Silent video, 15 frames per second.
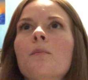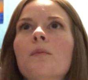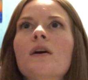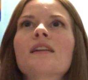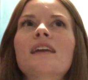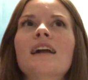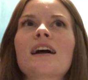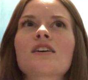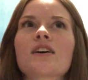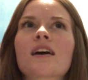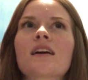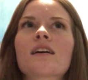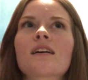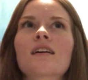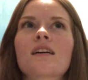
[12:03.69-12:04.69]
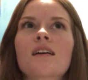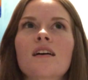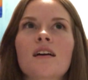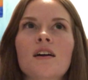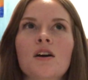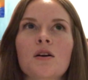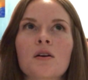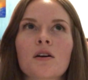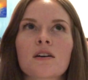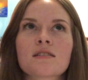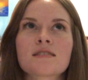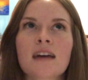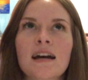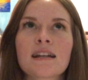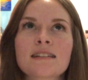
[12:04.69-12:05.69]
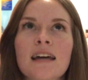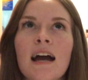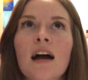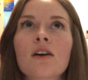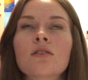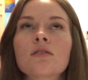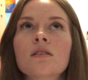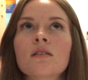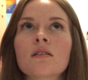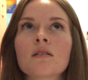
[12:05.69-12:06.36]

But then I like sat down,